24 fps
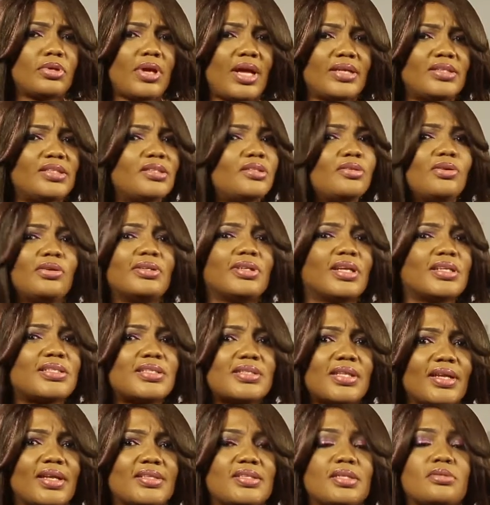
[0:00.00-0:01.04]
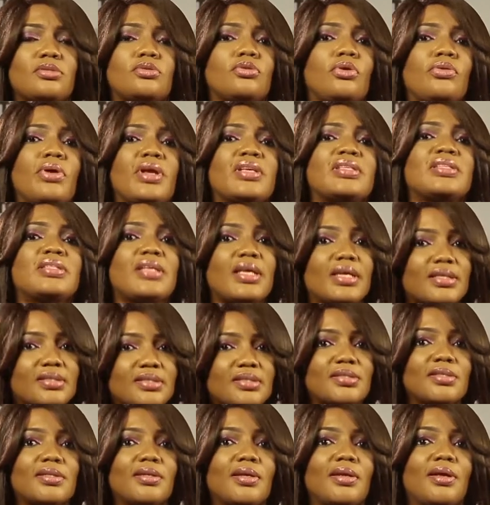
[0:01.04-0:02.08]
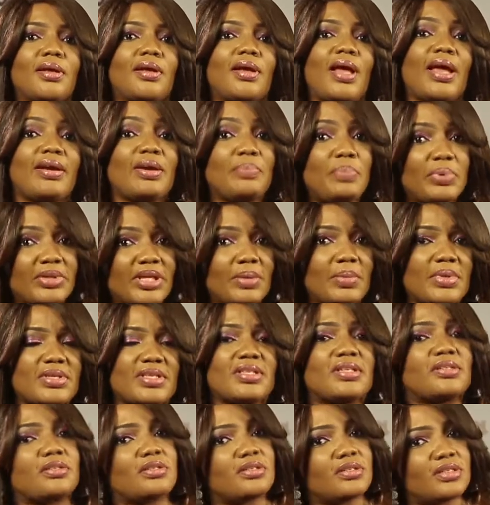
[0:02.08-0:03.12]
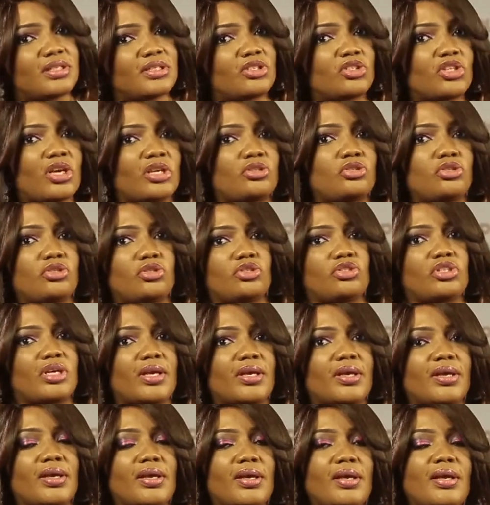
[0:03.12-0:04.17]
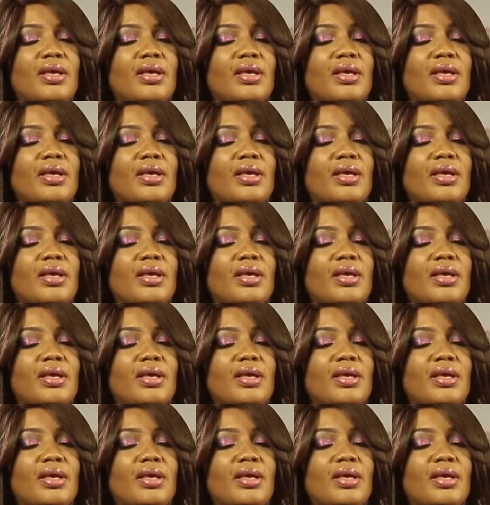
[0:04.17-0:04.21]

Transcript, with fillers: I didn't understand. I said, sorry, I said. I repeated myself, I said, in the check, just check.